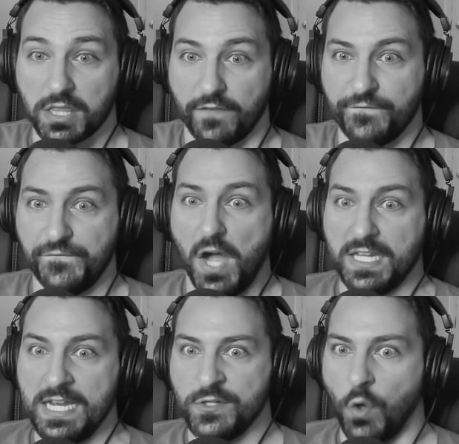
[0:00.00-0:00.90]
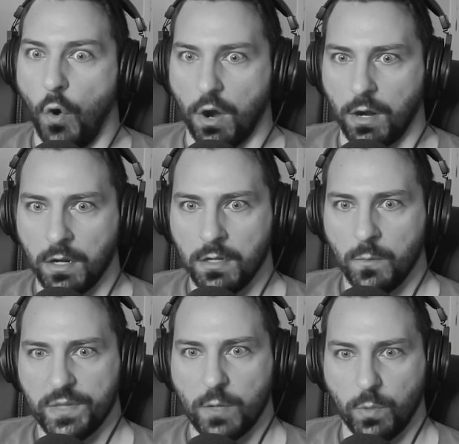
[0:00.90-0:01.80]
the fucking door
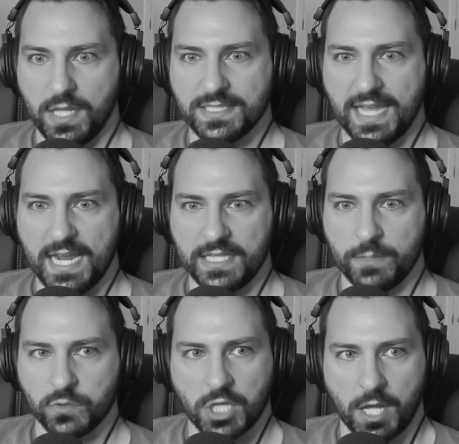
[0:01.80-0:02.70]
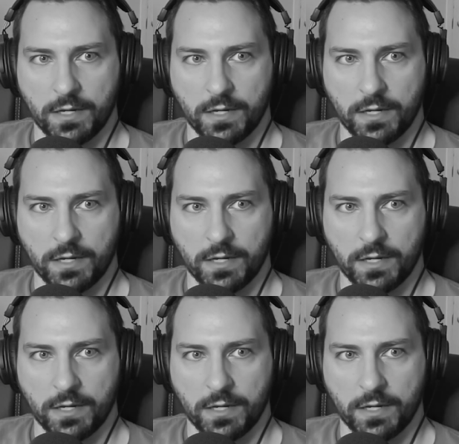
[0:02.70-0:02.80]
when they realized the alien was gone.